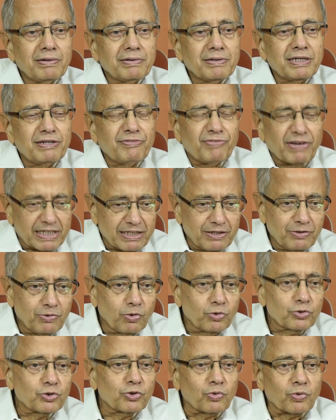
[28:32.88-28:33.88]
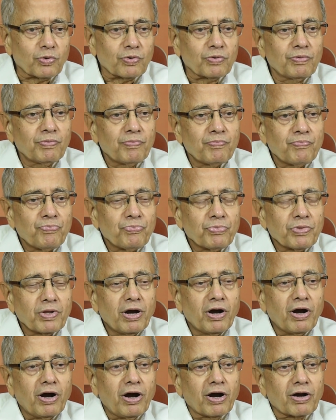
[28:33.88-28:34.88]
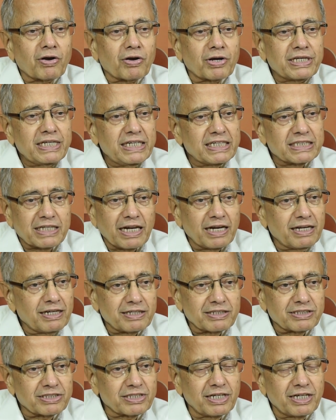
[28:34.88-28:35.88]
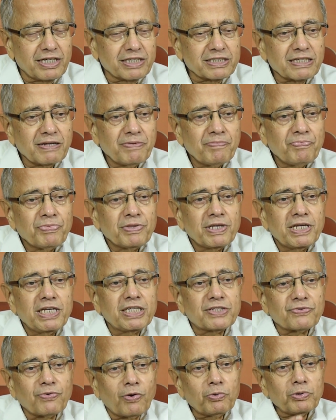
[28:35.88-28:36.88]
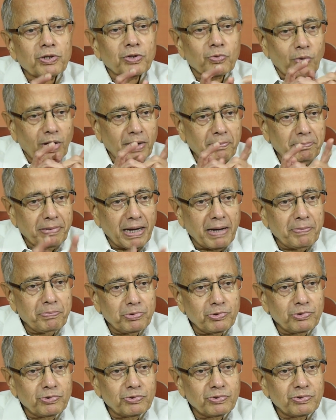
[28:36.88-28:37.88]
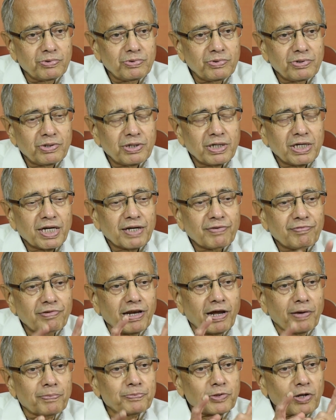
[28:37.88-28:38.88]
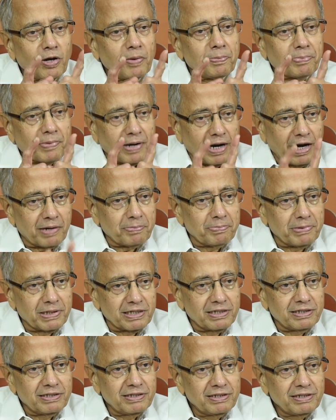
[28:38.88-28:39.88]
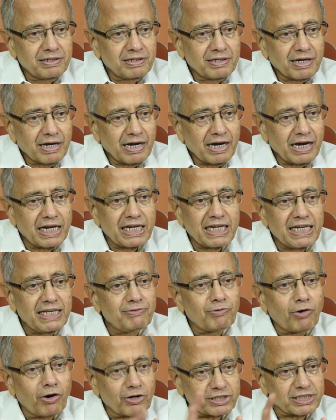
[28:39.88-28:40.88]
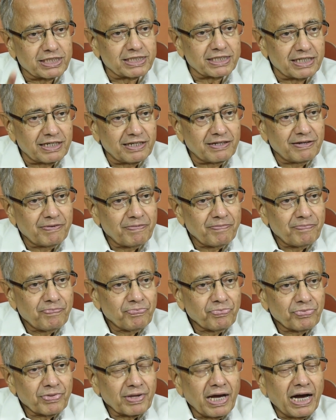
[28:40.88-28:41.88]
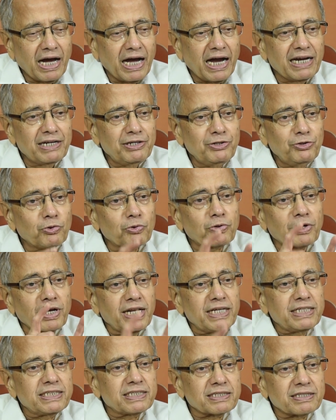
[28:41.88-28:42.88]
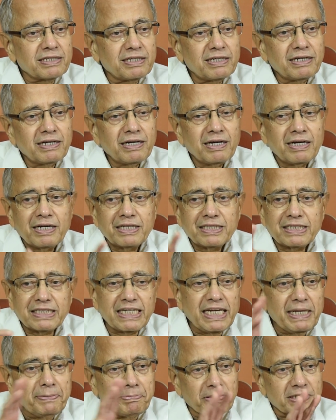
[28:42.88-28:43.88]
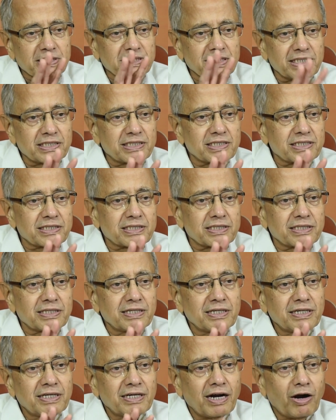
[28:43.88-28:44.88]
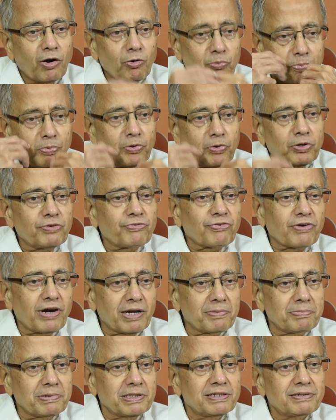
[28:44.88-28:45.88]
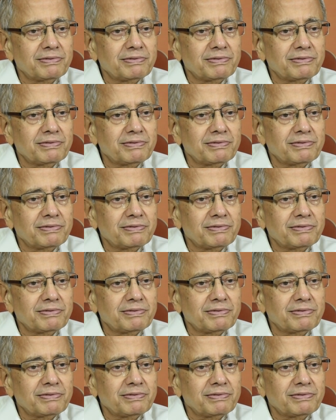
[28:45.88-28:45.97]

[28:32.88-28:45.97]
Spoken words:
In fact, in Hosur, he has done a research. He's found that one bamboo will absorb carbon and leave oxygen and neutralize 3% output of carbon.